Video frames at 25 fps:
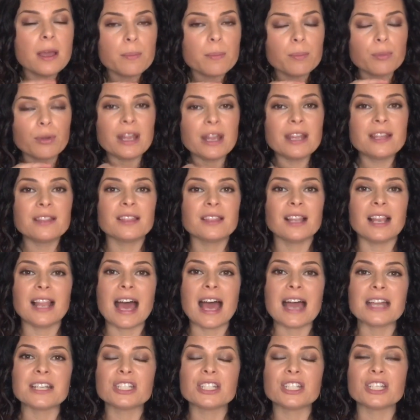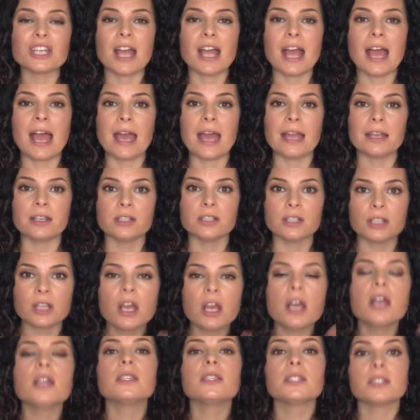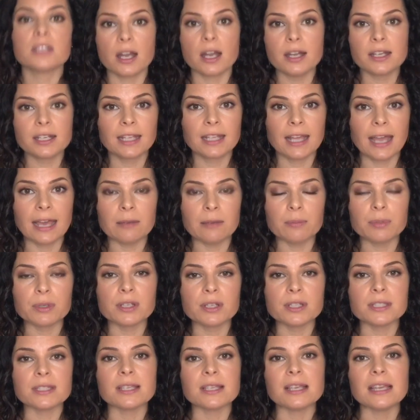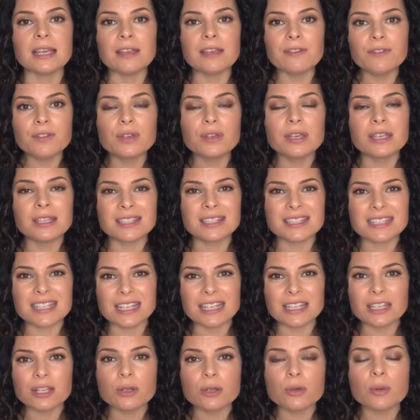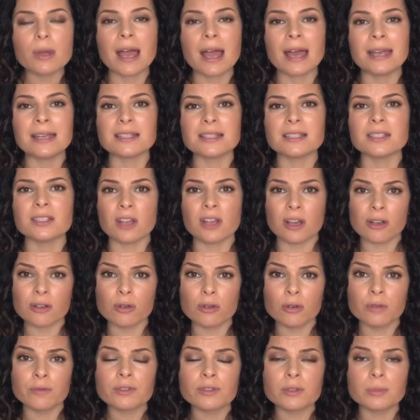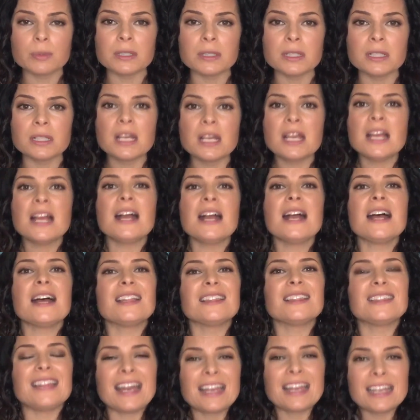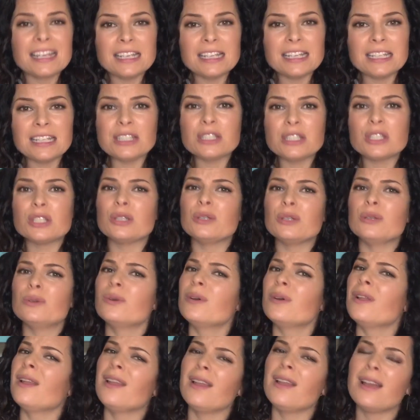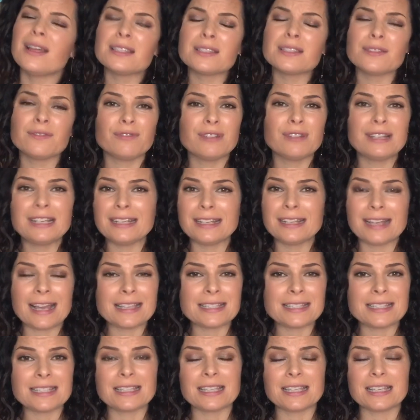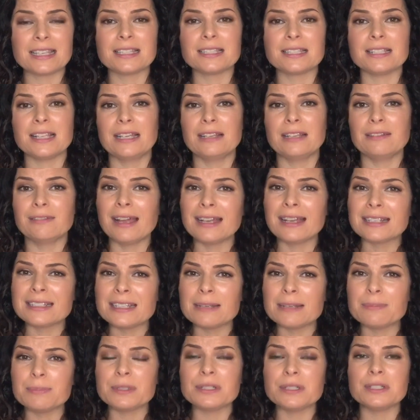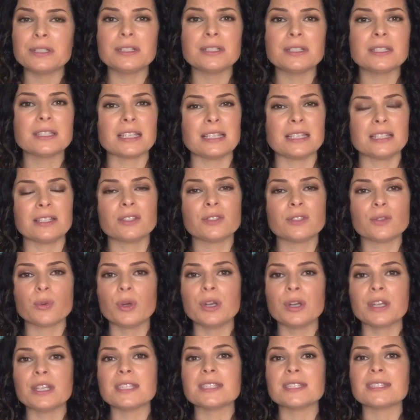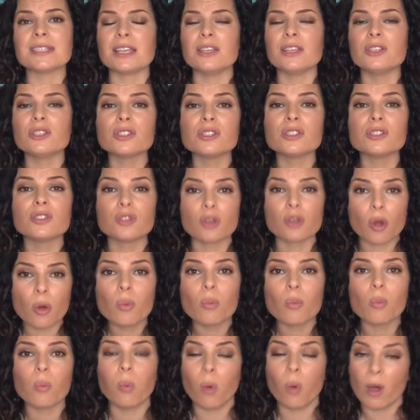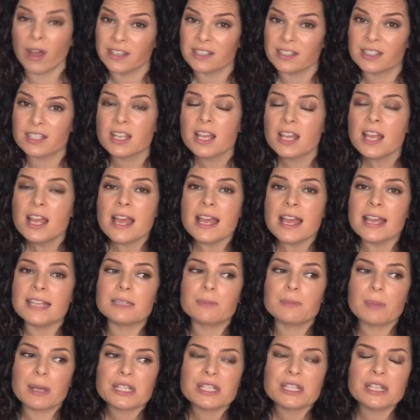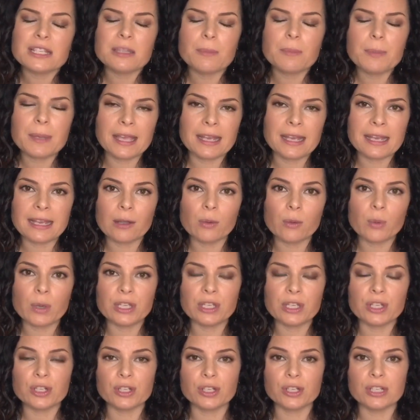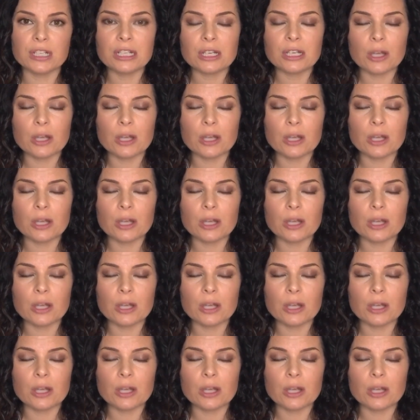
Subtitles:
break the latch and start again. Because if you continue and it's not comfortable, that can lead to lots of really nasty things like cracked nipples and soreness that you just don't want, especially at the beginning when you're,